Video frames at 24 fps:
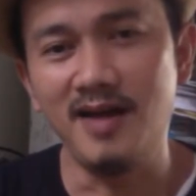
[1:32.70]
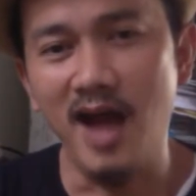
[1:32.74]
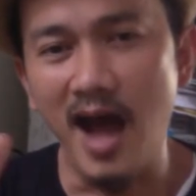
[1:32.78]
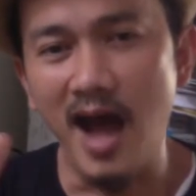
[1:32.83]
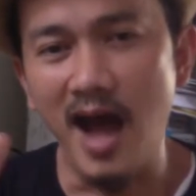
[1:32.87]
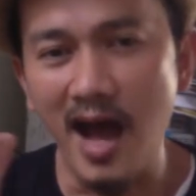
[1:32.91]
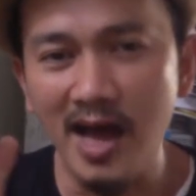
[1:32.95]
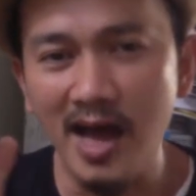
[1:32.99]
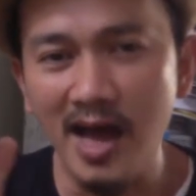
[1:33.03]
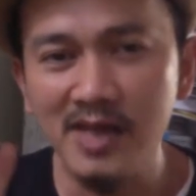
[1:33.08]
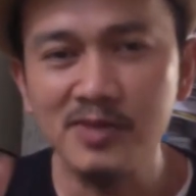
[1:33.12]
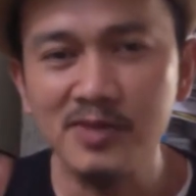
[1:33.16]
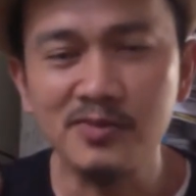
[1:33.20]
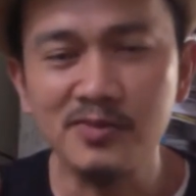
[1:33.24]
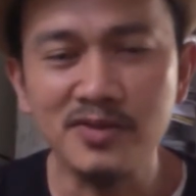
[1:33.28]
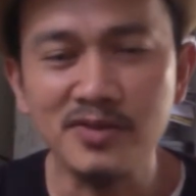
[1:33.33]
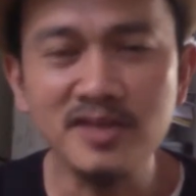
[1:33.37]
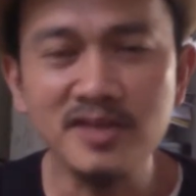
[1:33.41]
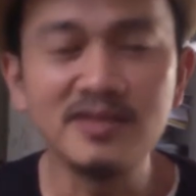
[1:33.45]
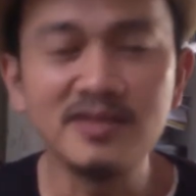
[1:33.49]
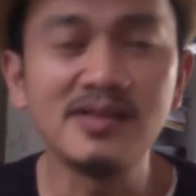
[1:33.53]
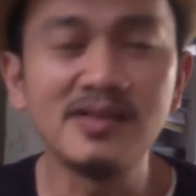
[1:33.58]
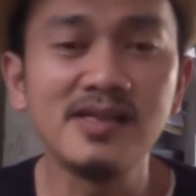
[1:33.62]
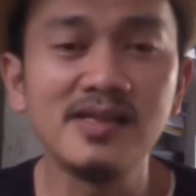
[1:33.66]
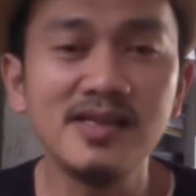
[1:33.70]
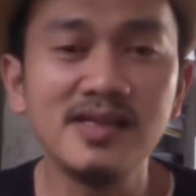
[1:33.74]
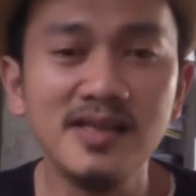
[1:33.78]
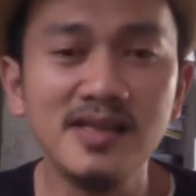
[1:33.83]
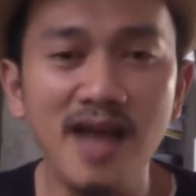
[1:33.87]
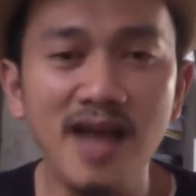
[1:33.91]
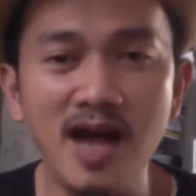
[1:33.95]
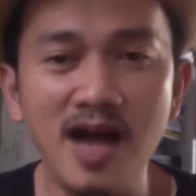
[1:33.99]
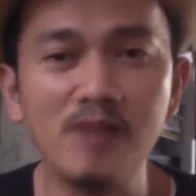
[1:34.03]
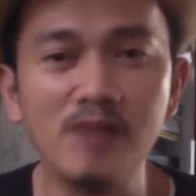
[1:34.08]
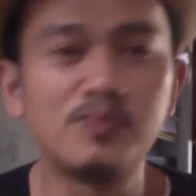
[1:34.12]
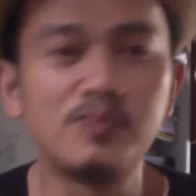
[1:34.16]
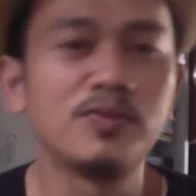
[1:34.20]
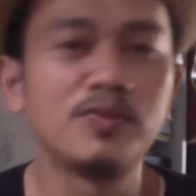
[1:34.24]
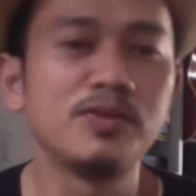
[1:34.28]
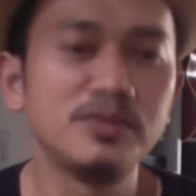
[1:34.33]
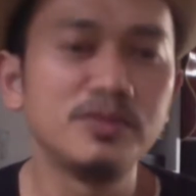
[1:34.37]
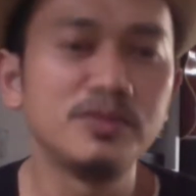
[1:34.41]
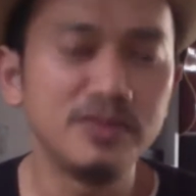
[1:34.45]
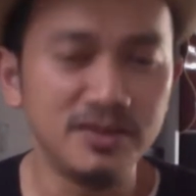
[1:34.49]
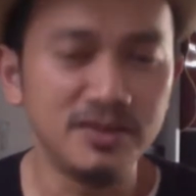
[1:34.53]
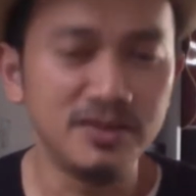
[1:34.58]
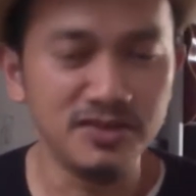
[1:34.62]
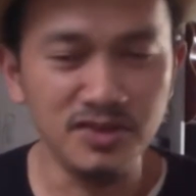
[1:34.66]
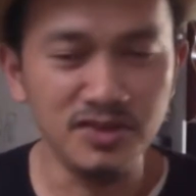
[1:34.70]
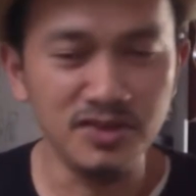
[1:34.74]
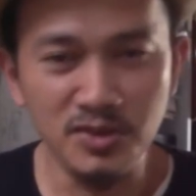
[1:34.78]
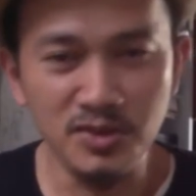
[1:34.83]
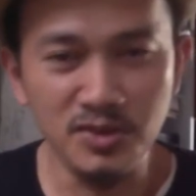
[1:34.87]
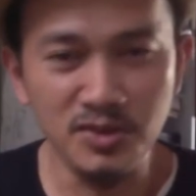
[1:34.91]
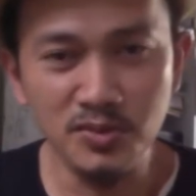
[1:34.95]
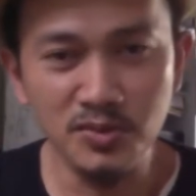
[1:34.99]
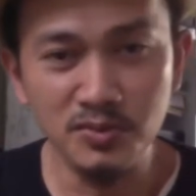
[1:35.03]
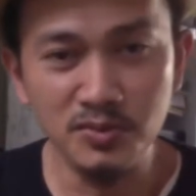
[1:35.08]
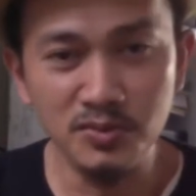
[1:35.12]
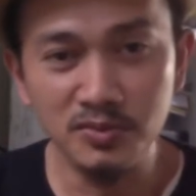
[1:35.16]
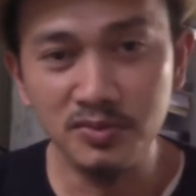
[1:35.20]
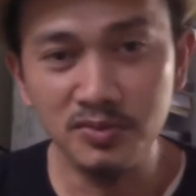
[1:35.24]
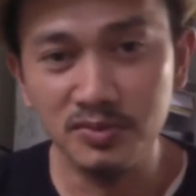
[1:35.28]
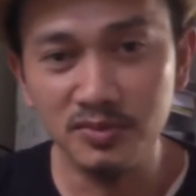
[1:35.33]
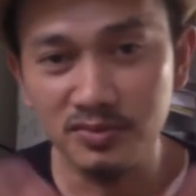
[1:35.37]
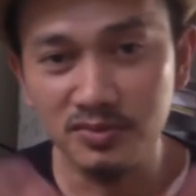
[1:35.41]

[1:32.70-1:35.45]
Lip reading: I rarely upload a new